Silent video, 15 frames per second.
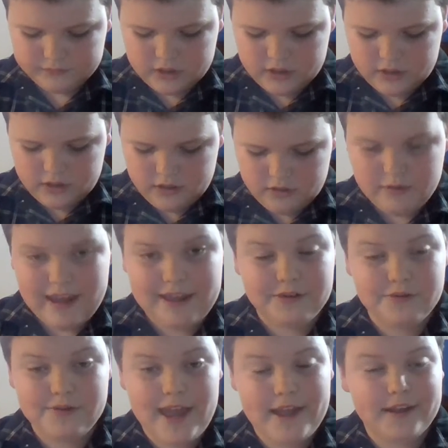You
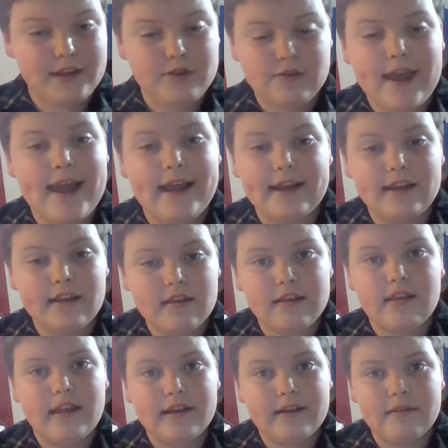can't
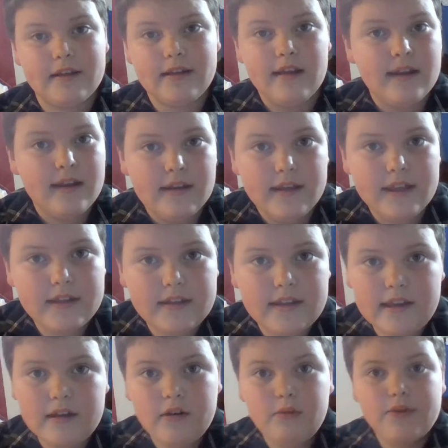
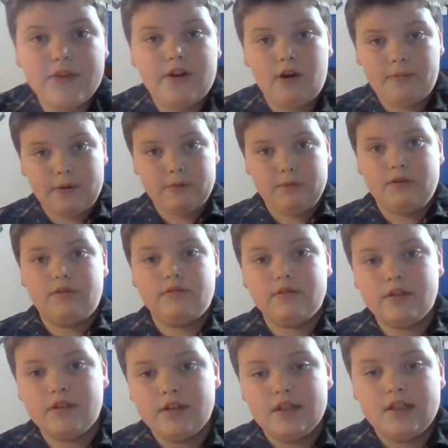deal with an open
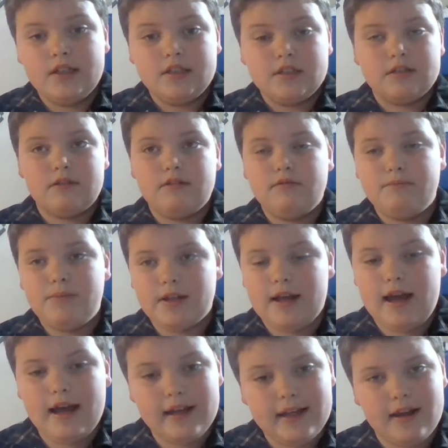wound. So you put
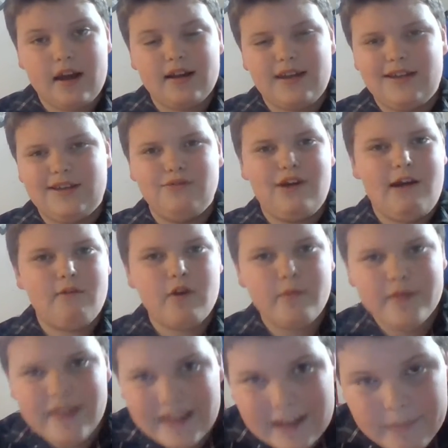honey on it and you cover
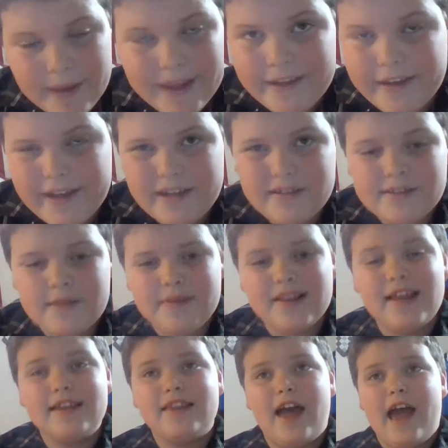it with a Band-Aid or
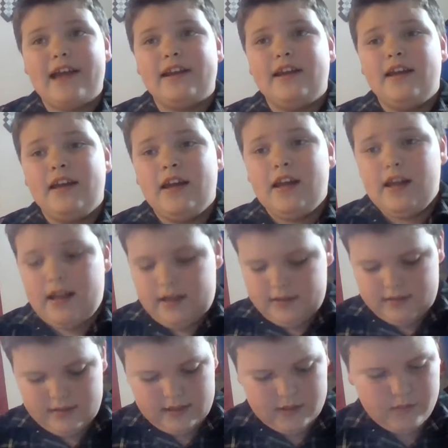something like that,
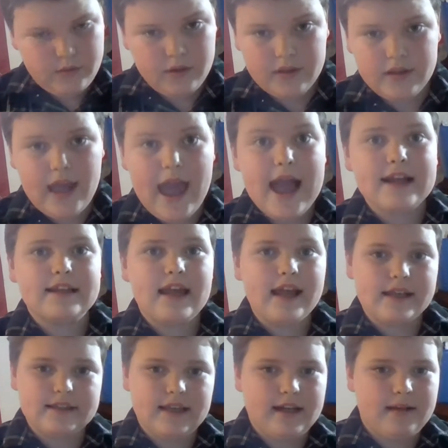and it will act
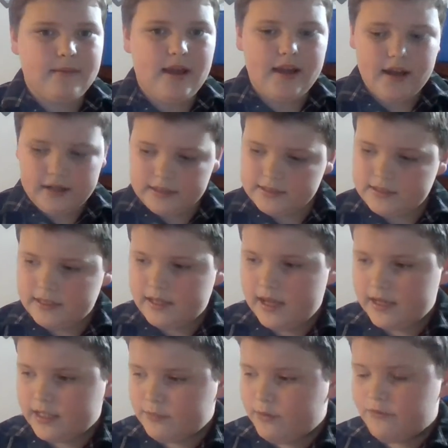as antibiotics. So
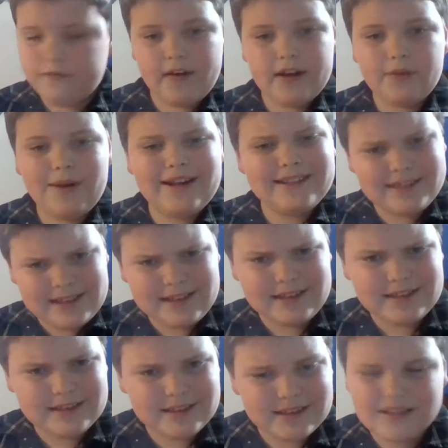honey will fight away
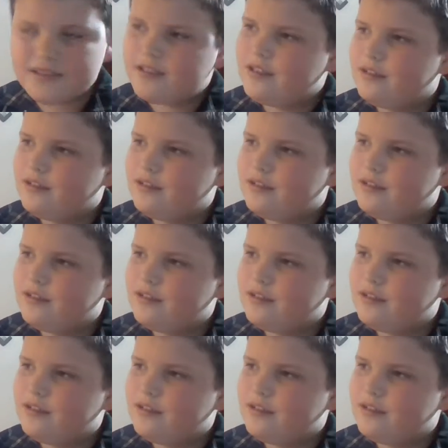disease.